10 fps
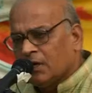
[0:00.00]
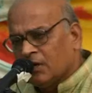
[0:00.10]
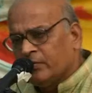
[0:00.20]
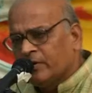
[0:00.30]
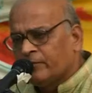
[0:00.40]

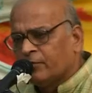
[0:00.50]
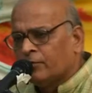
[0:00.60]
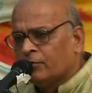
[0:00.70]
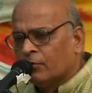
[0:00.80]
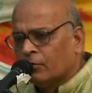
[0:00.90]
Even if you
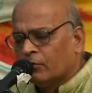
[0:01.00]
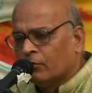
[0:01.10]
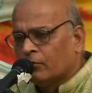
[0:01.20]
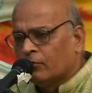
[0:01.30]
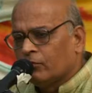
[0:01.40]

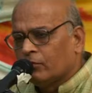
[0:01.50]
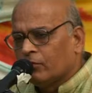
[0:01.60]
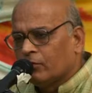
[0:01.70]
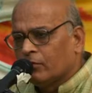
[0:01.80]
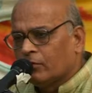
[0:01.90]
know
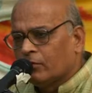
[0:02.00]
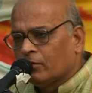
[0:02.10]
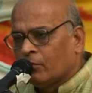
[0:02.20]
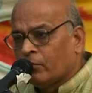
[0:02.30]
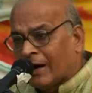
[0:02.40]

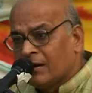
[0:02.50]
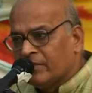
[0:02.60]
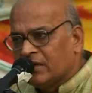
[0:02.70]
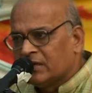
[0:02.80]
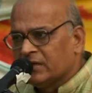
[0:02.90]

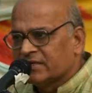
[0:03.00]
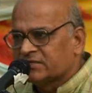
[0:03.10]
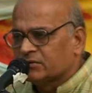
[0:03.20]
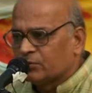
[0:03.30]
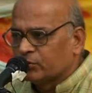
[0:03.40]
Valmiki as
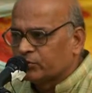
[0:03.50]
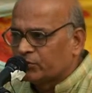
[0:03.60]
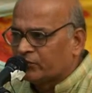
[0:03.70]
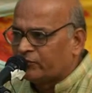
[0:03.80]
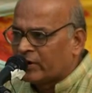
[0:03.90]
the
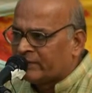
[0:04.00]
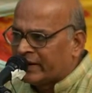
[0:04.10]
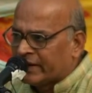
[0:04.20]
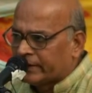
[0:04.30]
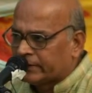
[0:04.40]
author of
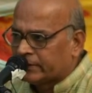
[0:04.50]
Ramayan,